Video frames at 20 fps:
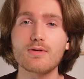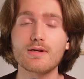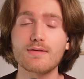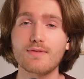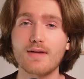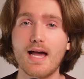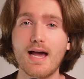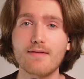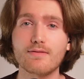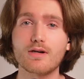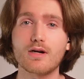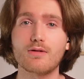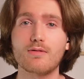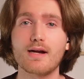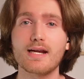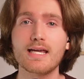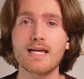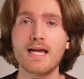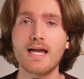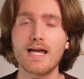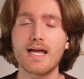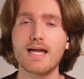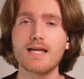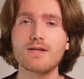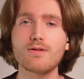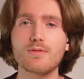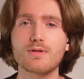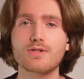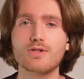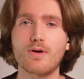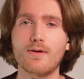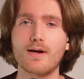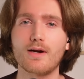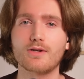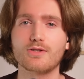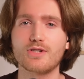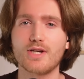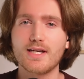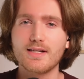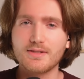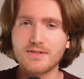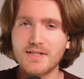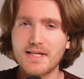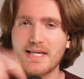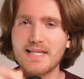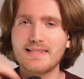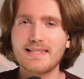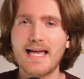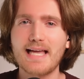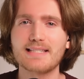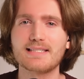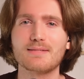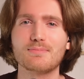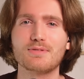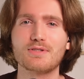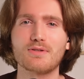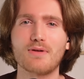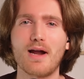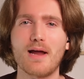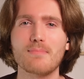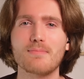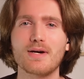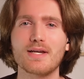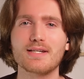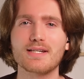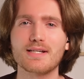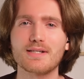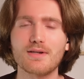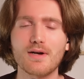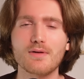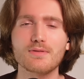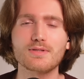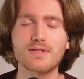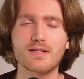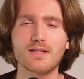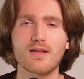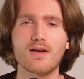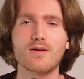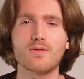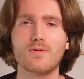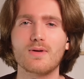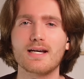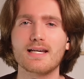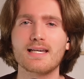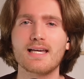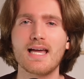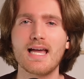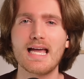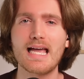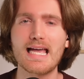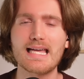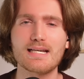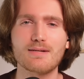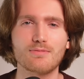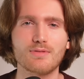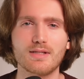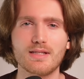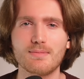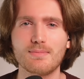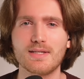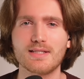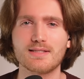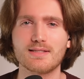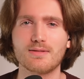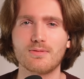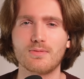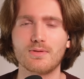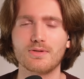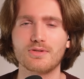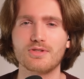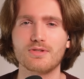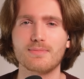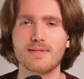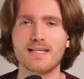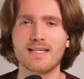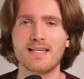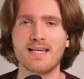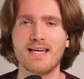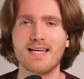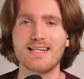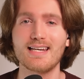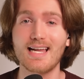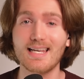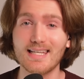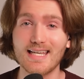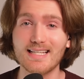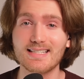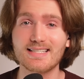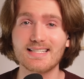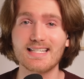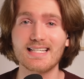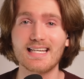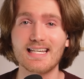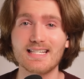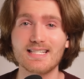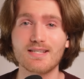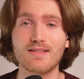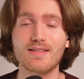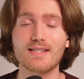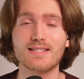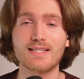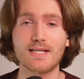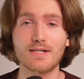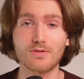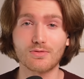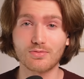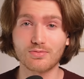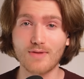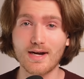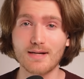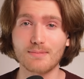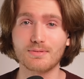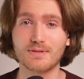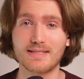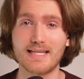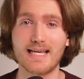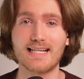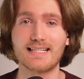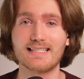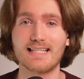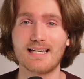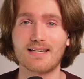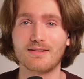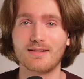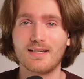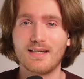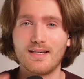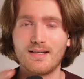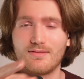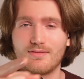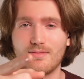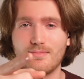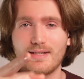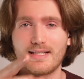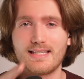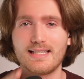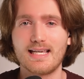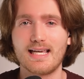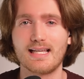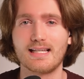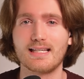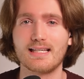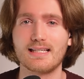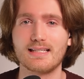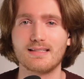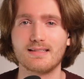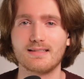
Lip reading: and if you haven't already and you enjoy our channel, to hit that subscribe button. It goes a long way, and it really means the world to me. Now let's get into this incredible takedown from Nikki Haley.